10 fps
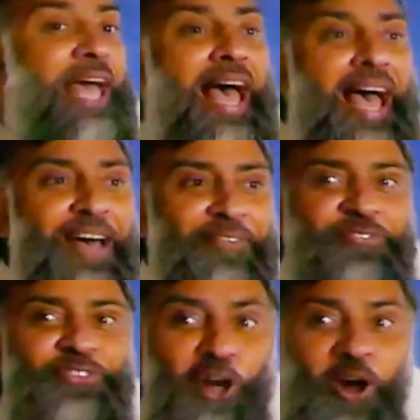
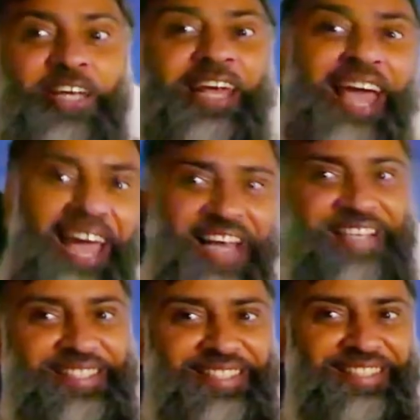have, not
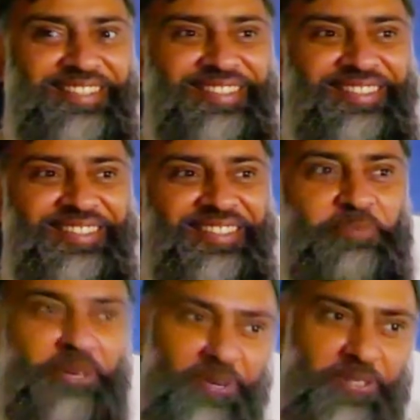has,
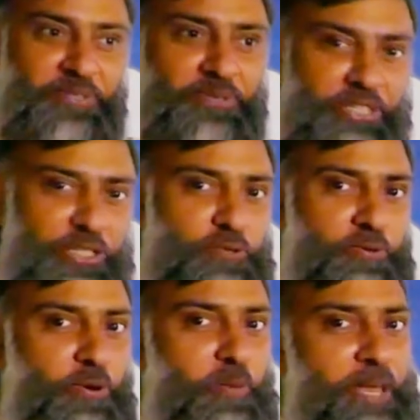because you need to
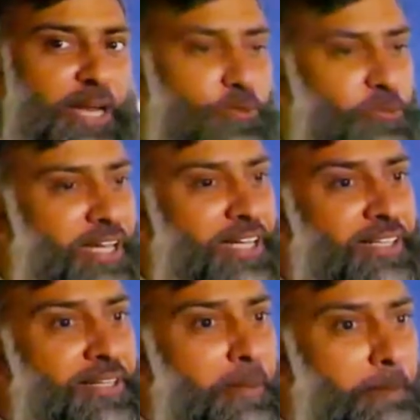go back to the
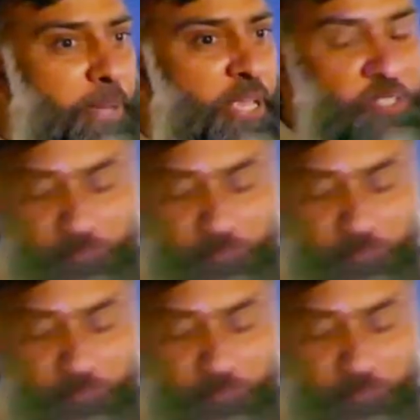base